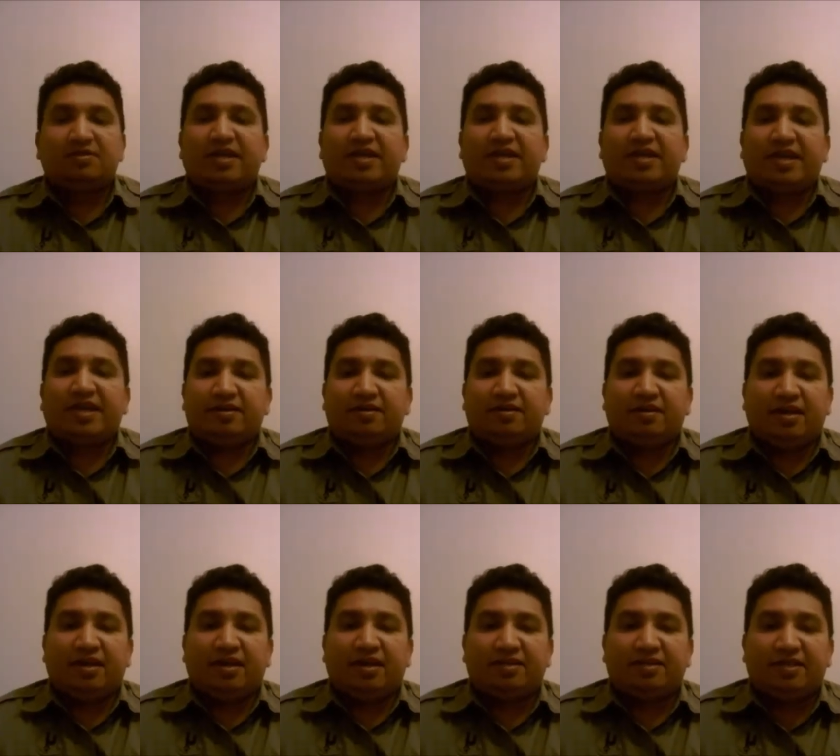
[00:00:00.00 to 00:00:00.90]
Second,
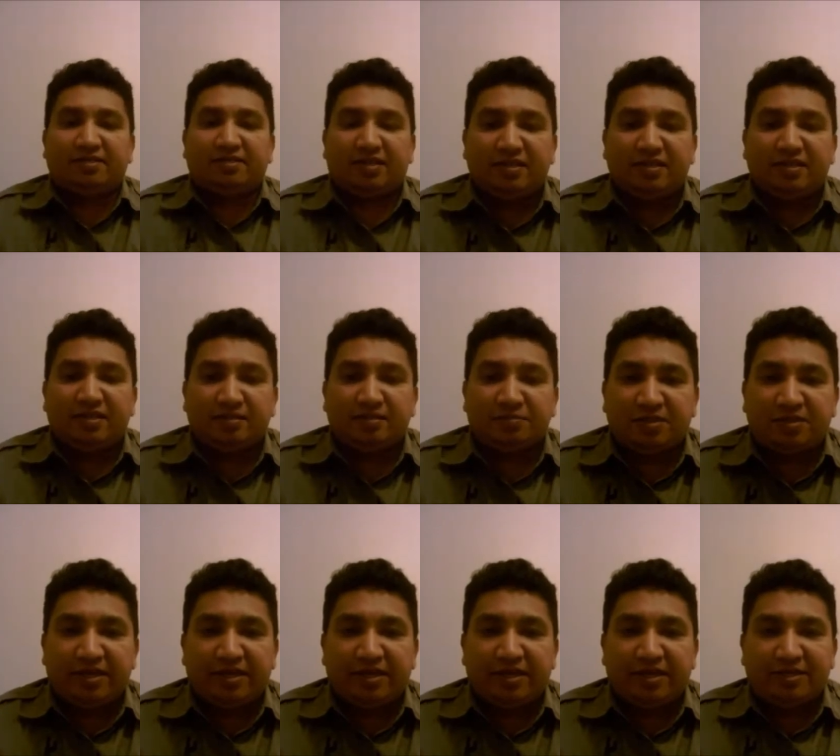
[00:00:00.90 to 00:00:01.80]
I think Sandeep's
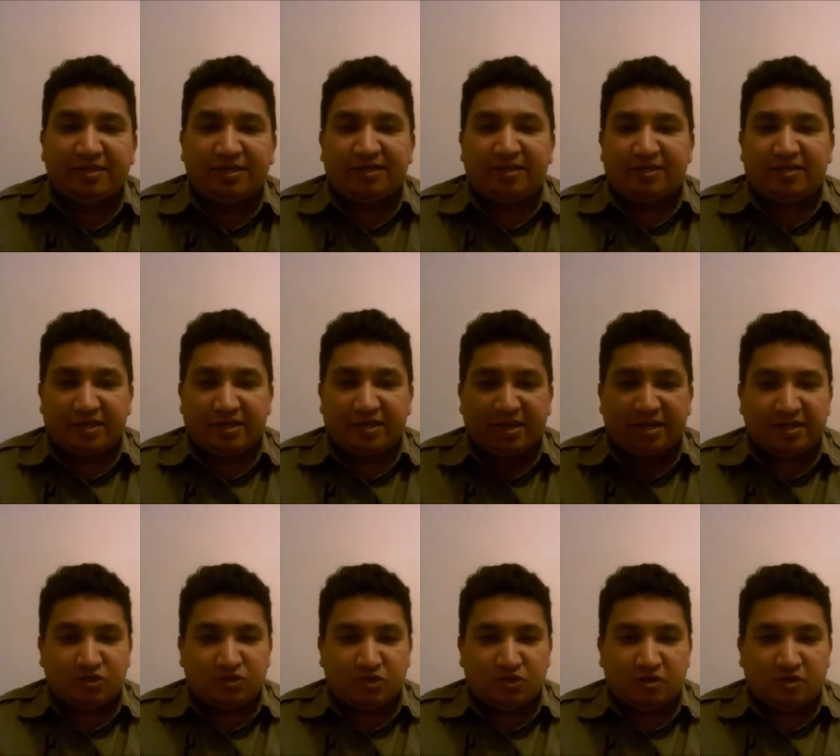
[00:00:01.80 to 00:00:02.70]
training did a
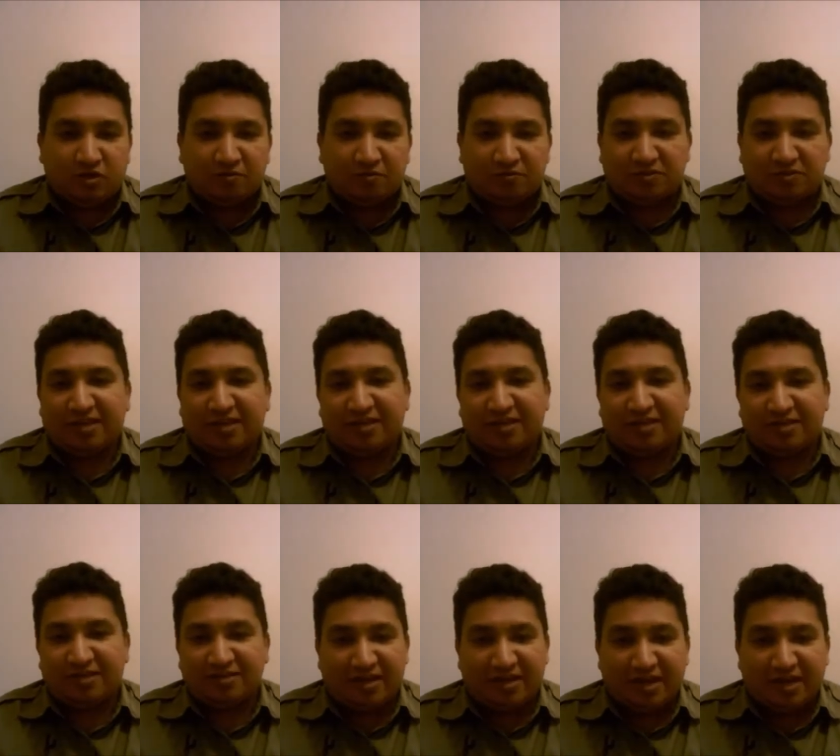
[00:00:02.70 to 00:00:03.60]
great job of
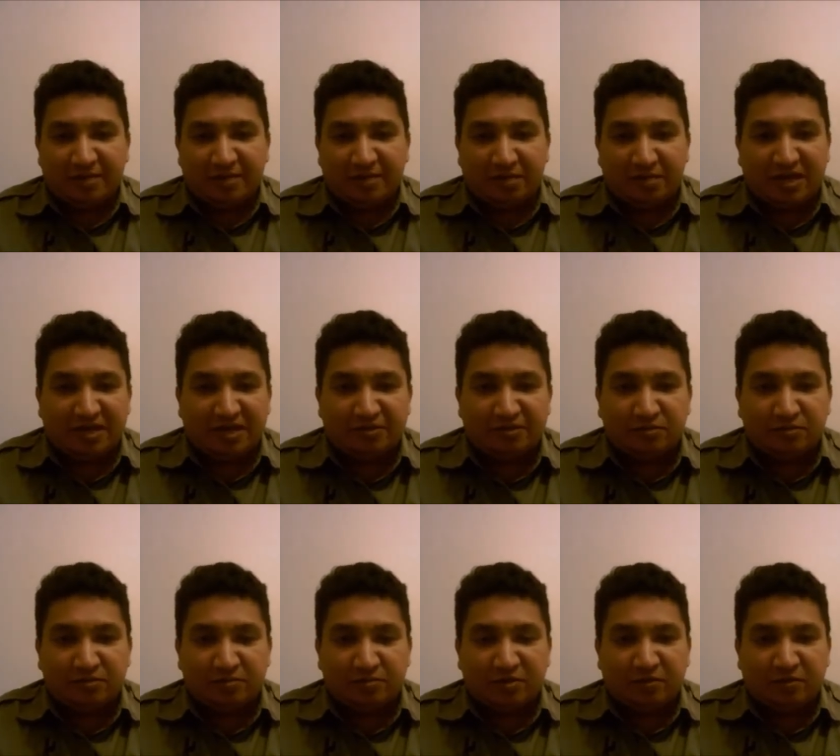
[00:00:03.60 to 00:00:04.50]
striking the right
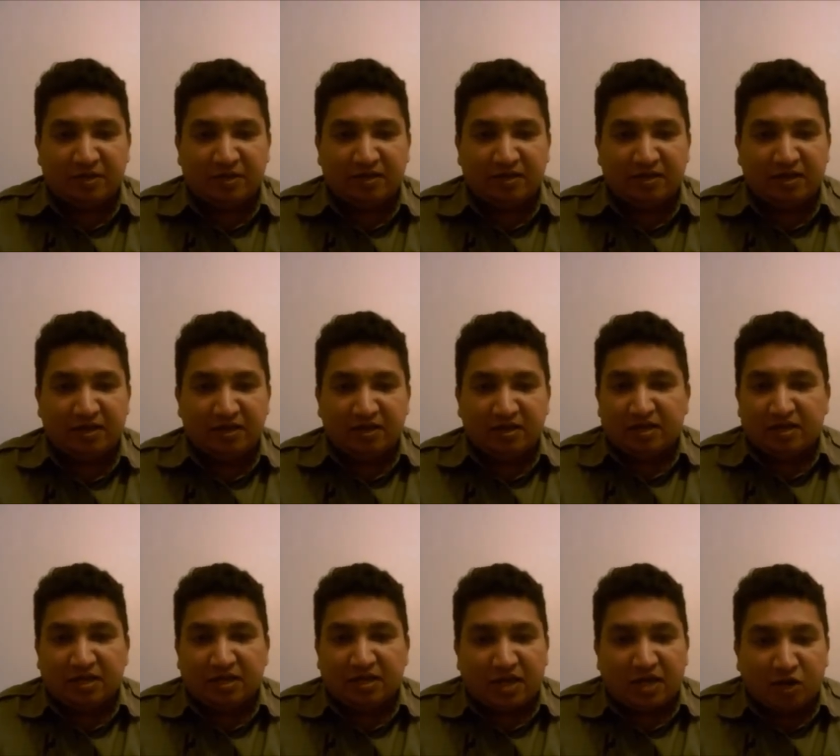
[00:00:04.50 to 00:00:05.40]
balance between
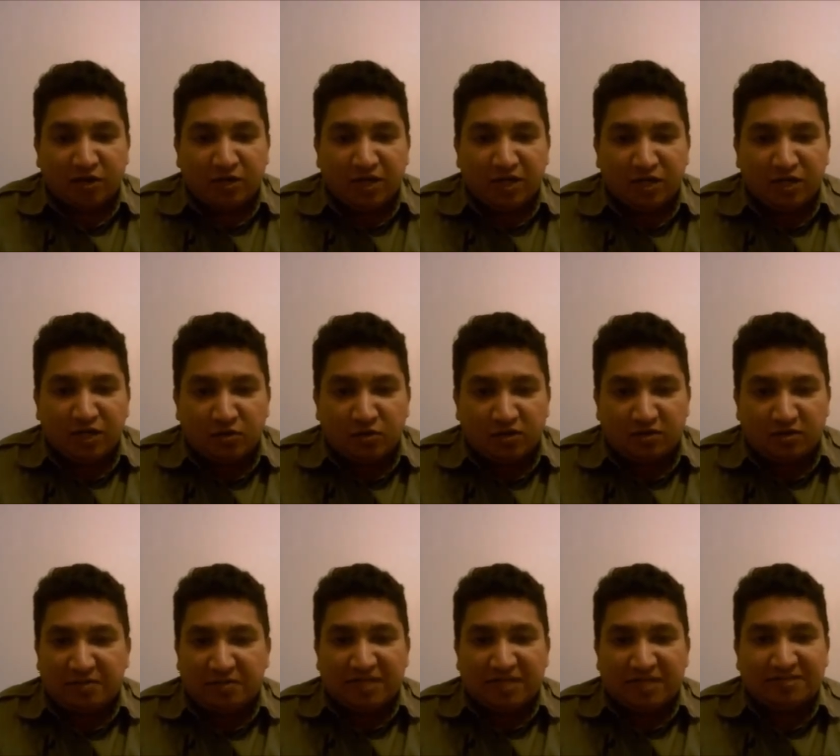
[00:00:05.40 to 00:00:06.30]
grounding you on
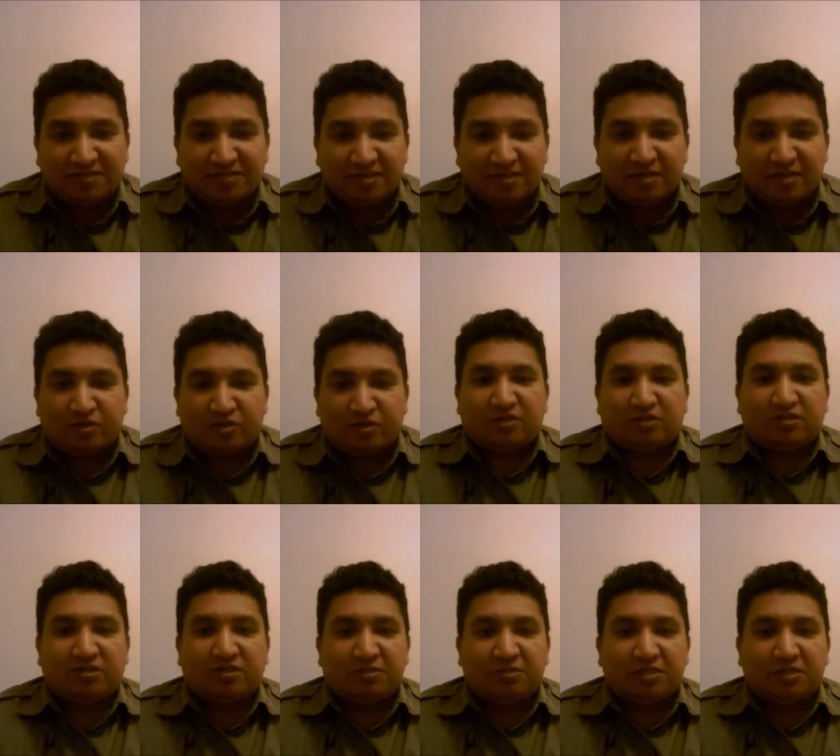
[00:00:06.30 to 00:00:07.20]
the basics and
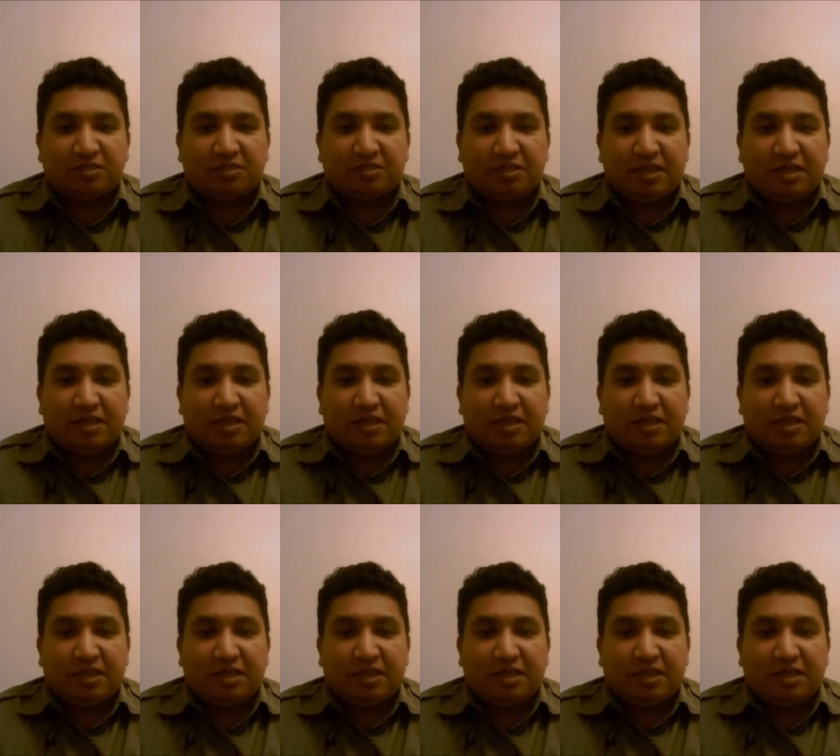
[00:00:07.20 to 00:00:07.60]
concepts